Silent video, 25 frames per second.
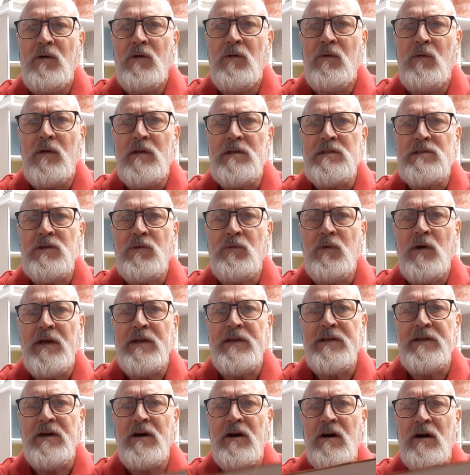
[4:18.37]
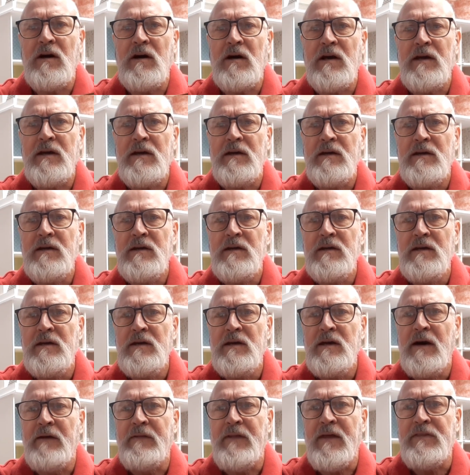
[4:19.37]
Well, it's quite dark,
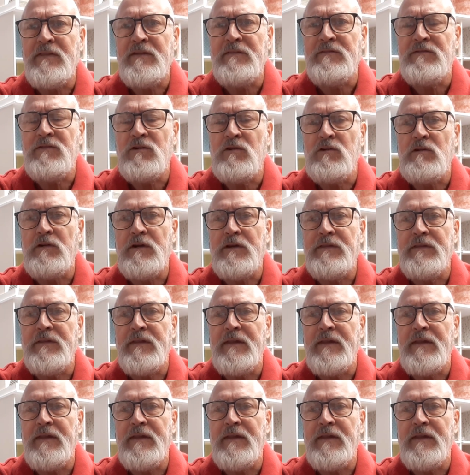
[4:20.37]
and then the flooring